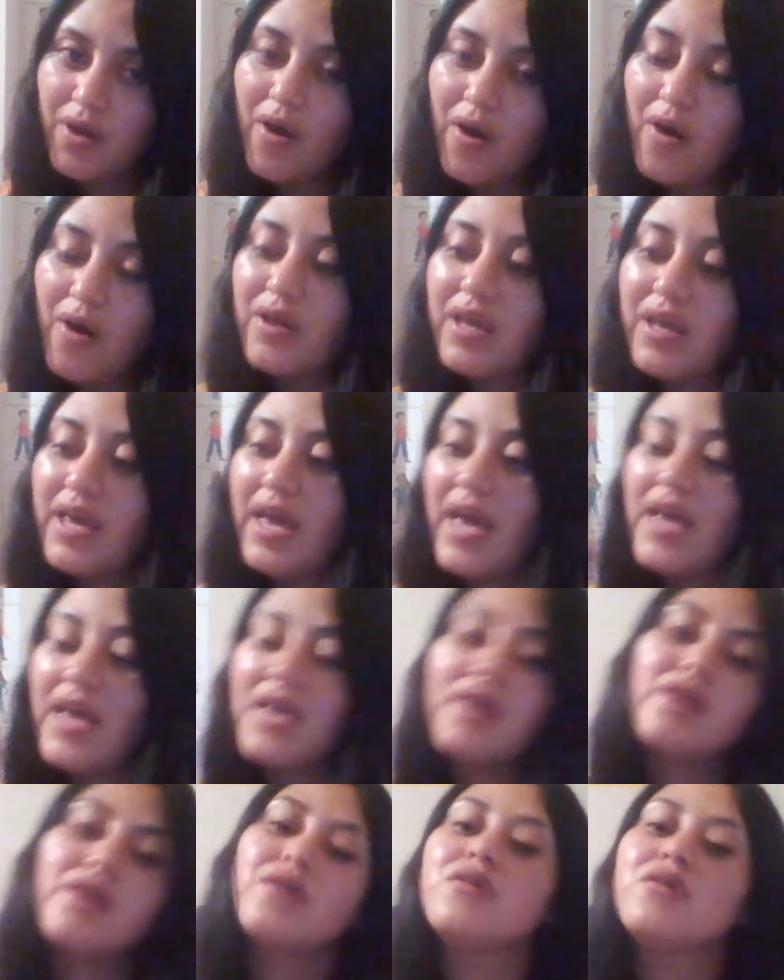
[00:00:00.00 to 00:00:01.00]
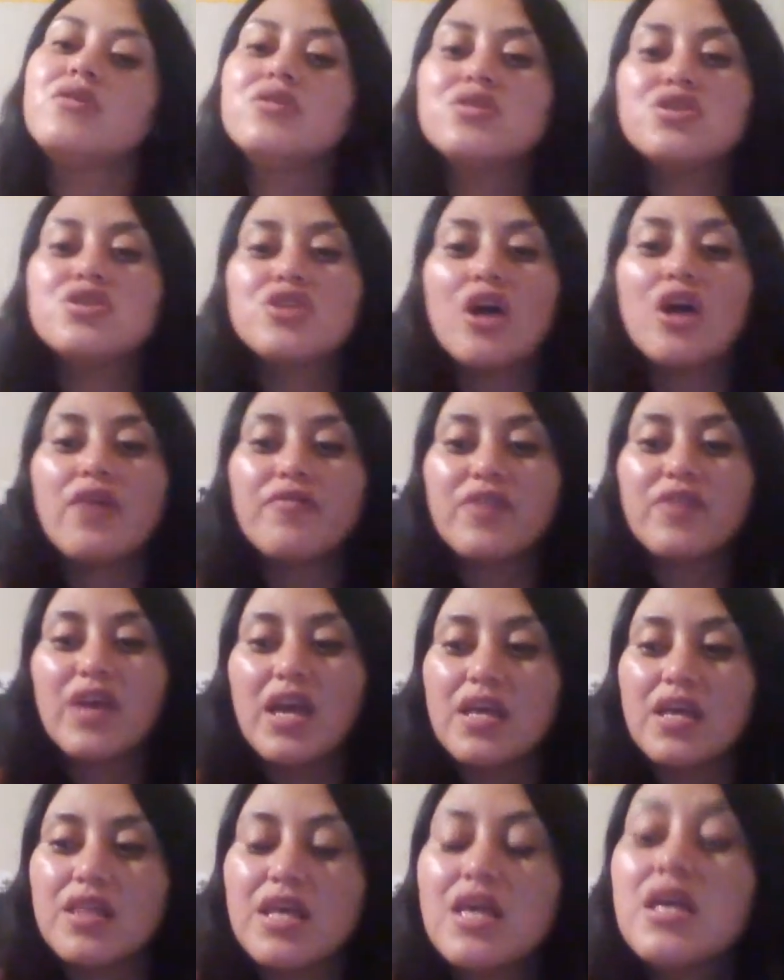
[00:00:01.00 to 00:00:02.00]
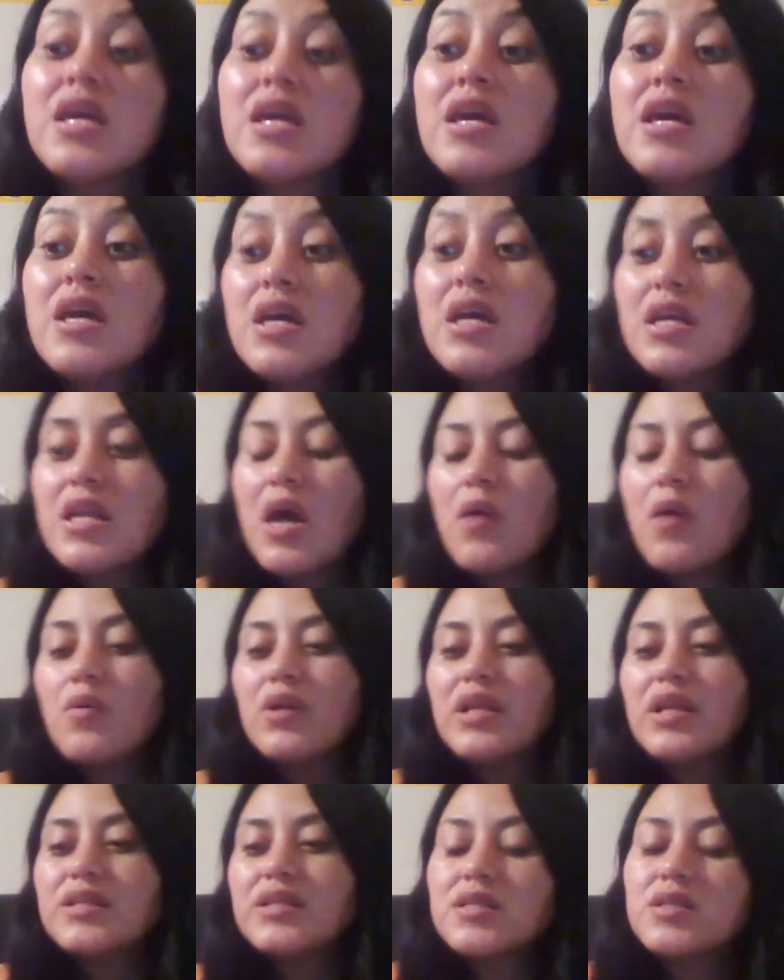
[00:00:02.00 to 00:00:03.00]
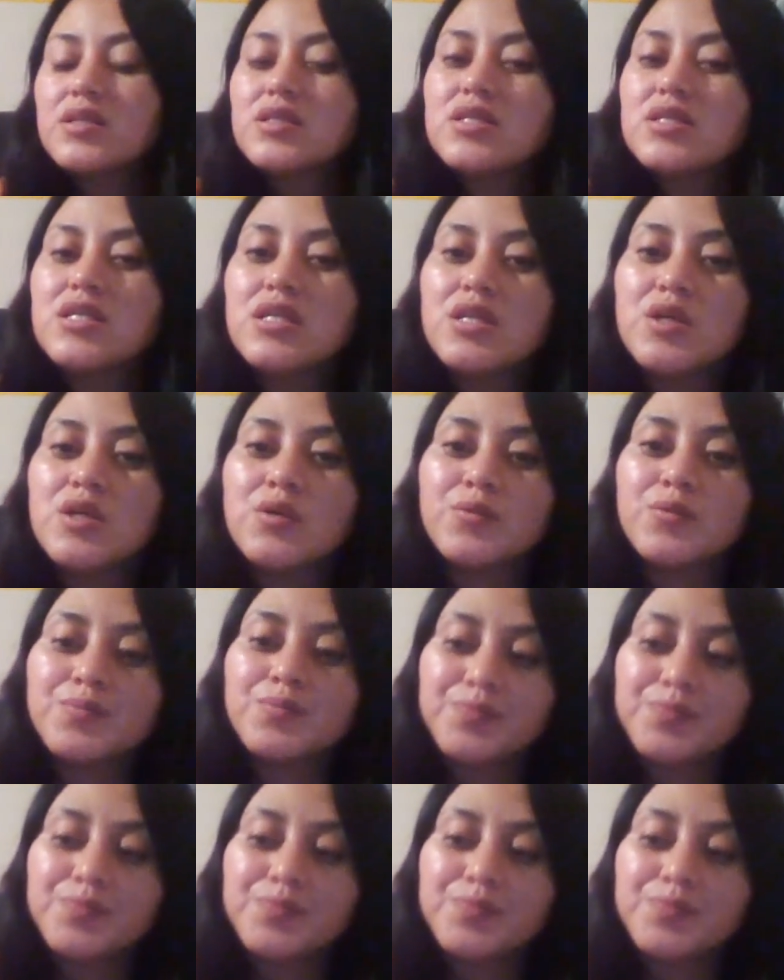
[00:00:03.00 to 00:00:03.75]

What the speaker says: Okay. Good job, Haddie. Now, let's continue.